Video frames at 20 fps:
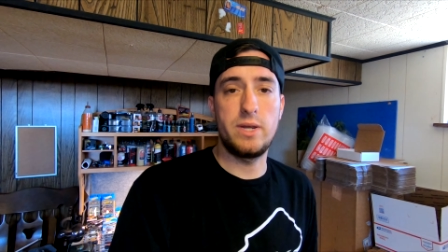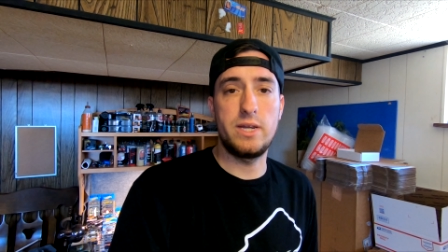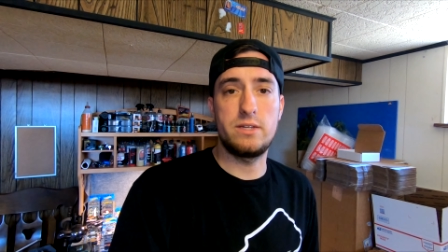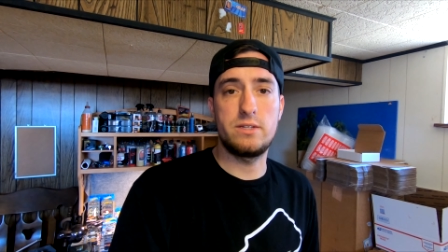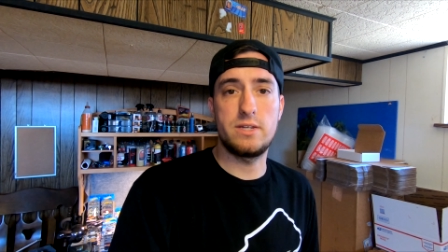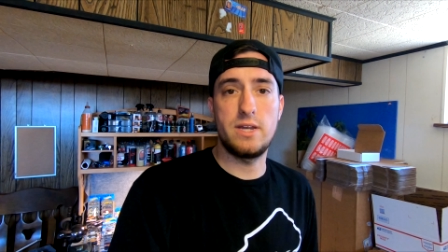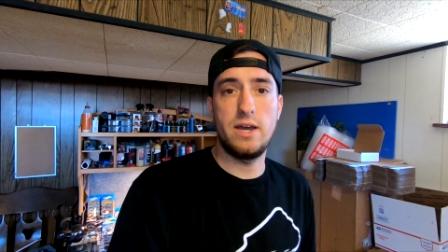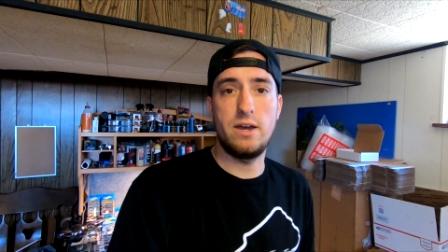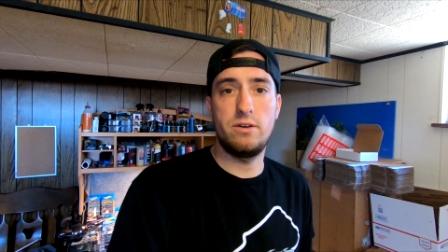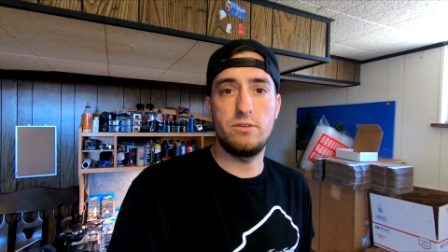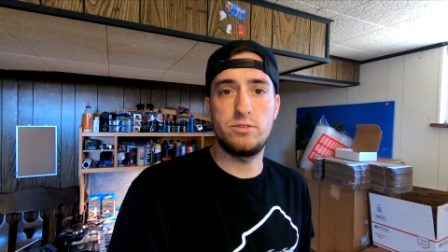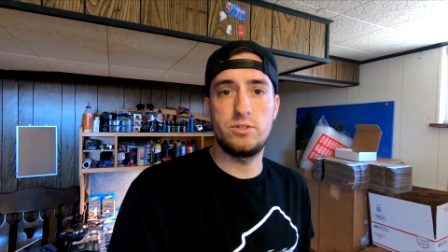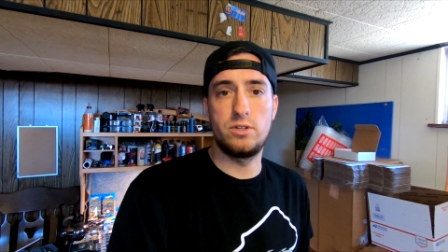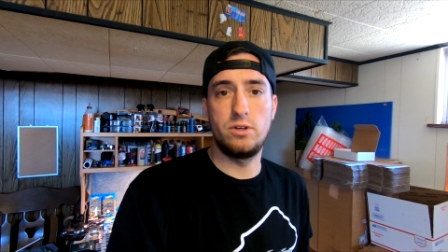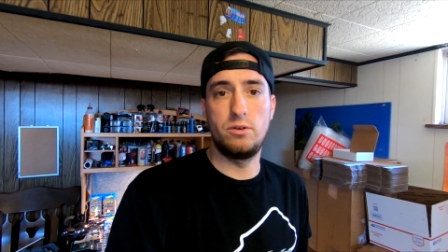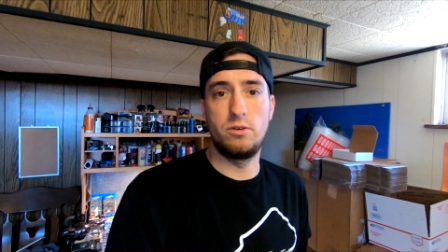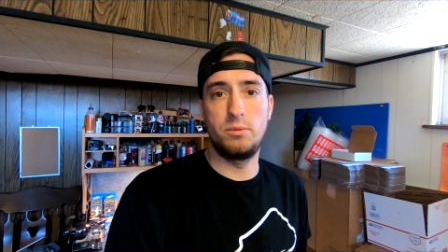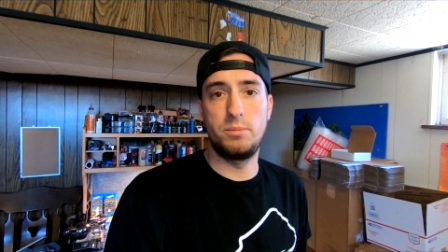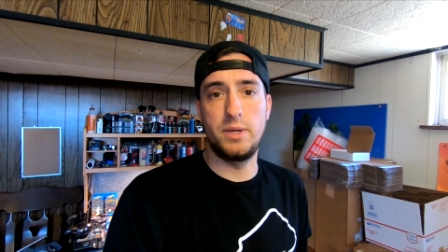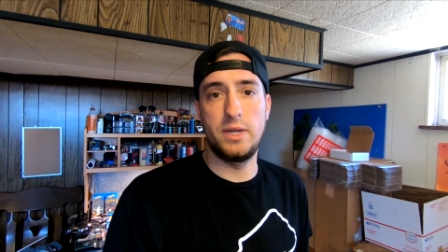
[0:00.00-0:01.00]
weeks now.
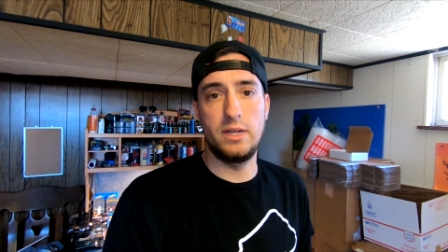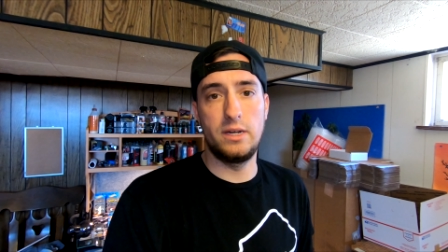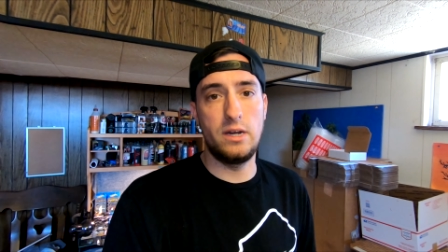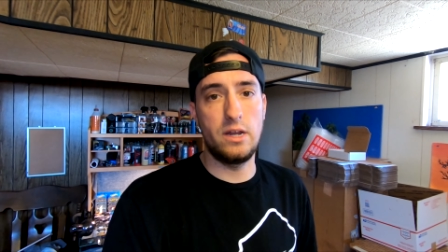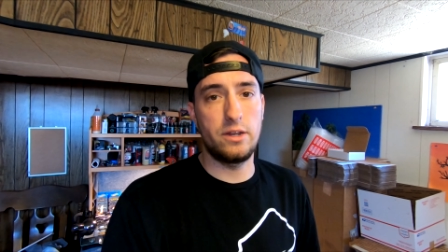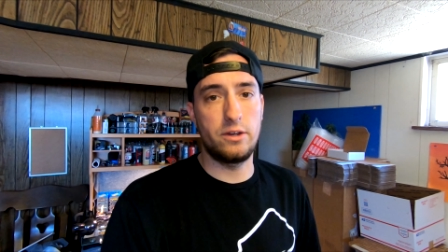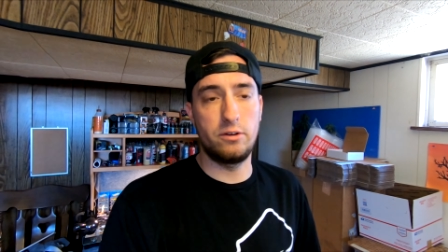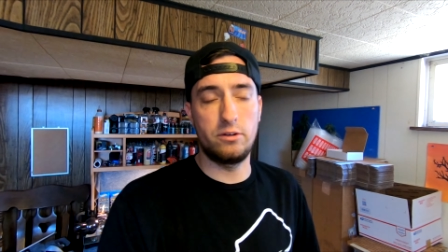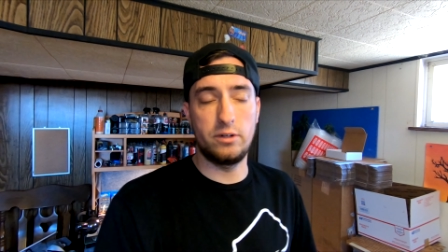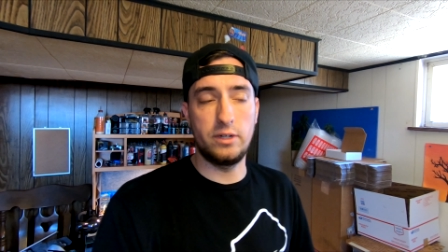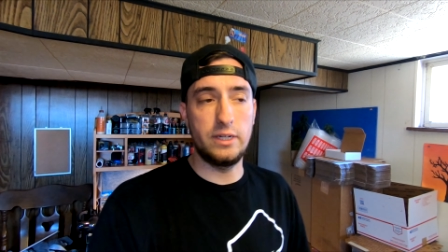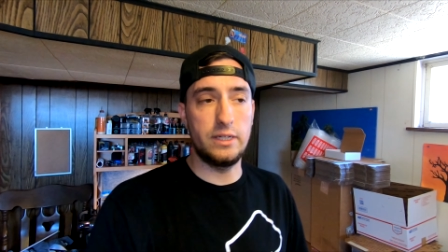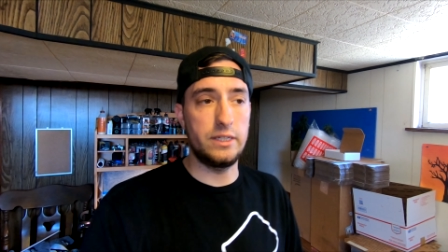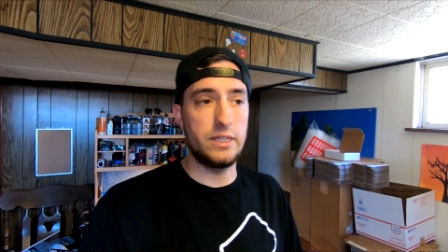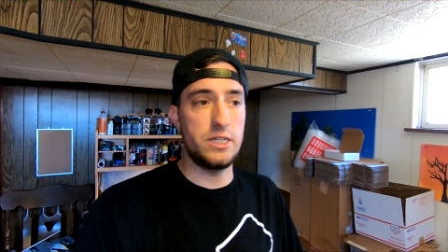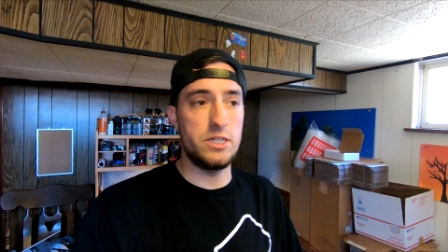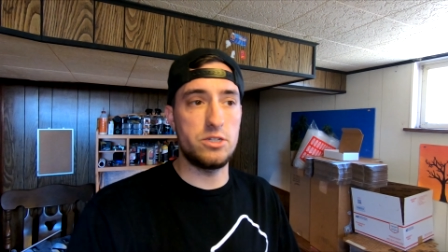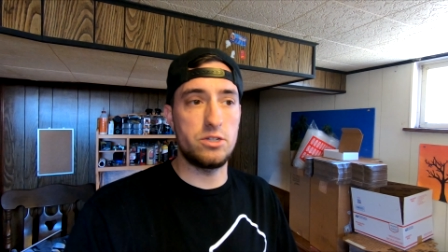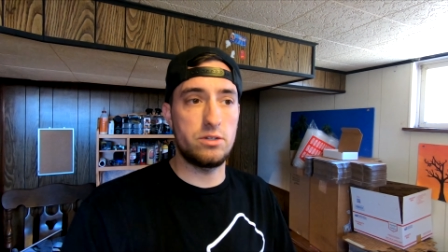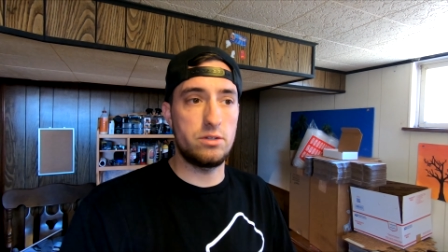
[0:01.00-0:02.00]
So it'll be another at
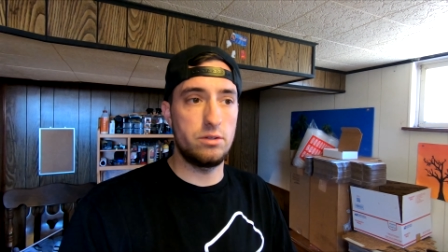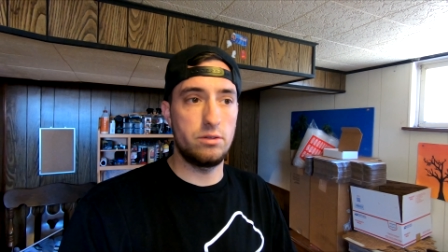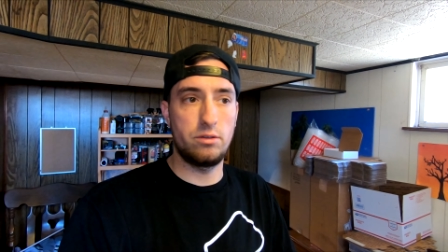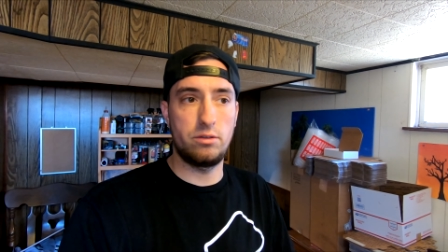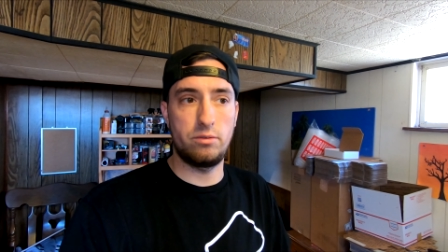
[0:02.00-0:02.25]
least